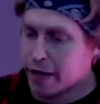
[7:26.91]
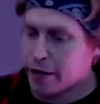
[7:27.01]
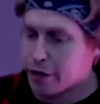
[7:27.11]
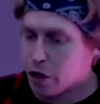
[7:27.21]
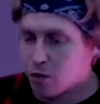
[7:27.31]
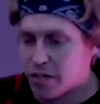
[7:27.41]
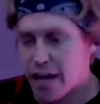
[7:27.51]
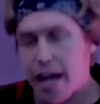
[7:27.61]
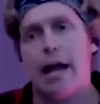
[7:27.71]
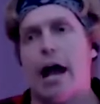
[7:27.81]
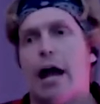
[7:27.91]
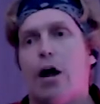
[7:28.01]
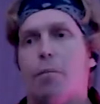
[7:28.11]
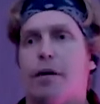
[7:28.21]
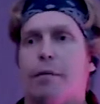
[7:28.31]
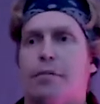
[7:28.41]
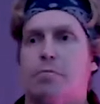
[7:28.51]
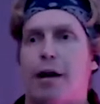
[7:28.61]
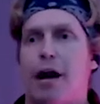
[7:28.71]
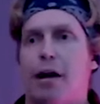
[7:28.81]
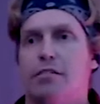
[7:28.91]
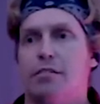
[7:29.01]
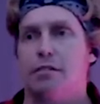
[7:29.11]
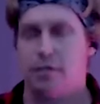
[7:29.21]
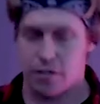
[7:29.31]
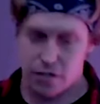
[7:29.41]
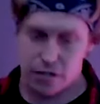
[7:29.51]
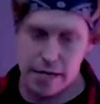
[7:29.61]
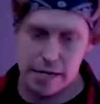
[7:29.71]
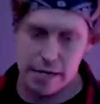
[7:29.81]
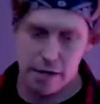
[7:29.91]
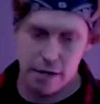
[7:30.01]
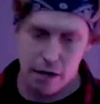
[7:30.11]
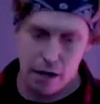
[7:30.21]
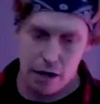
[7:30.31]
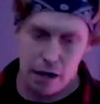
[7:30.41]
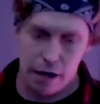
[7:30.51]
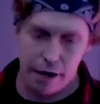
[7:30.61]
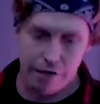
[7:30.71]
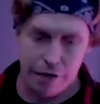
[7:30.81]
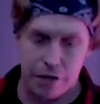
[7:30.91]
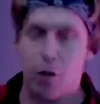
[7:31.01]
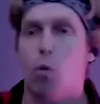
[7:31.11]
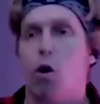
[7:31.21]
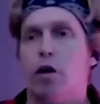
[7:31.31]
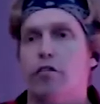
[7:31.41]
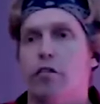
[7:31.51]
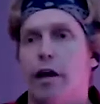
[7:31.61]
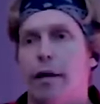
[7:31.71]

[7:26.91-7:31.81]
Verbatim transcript: And you know, today I opened up this box to see uh, if everything worked,